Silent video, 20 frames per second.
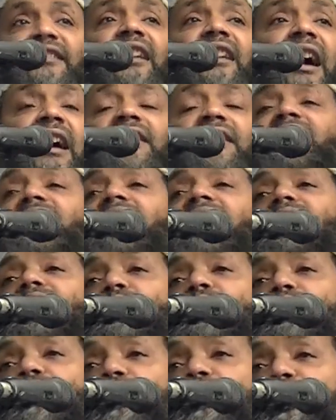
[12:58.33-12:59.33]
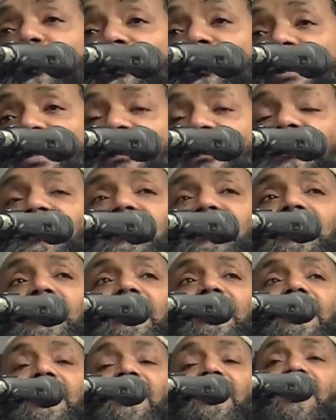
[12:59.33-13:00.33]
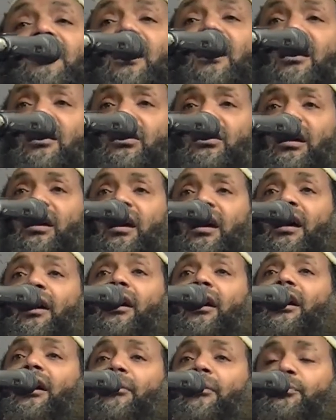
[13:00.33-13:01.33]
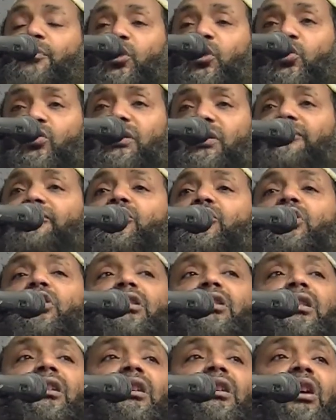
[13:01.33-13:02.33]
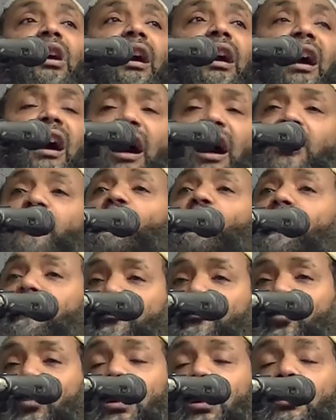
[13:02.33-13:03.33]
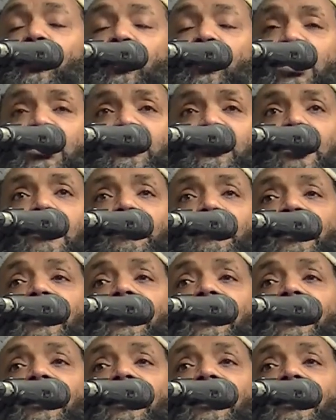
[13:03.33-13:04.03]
act with this a beautiful act of worship